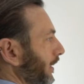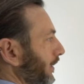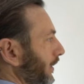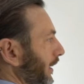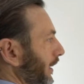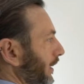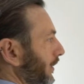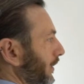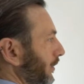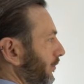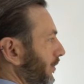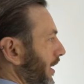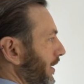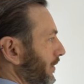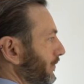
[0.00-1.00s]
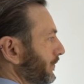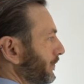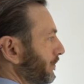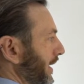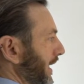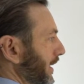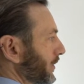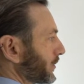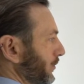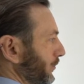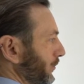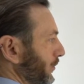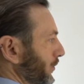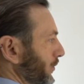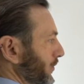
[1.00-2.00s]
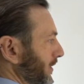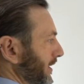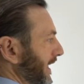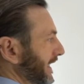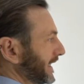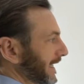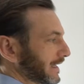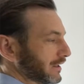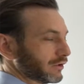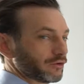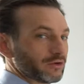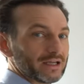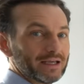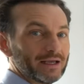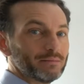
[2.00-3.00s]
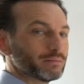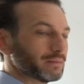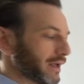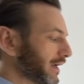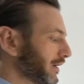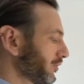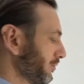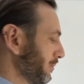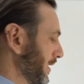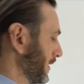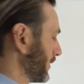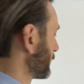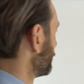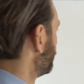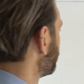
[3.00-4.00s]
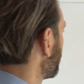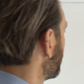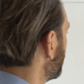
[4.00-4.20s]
the graph based on those 90 degree increments.